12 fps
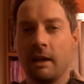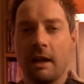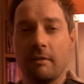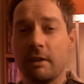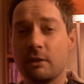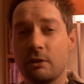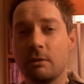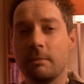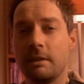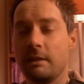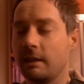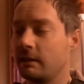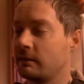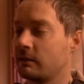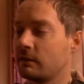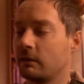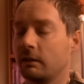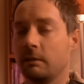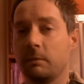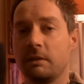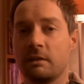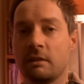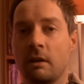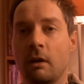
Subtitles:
I've had too many days in Scotland with just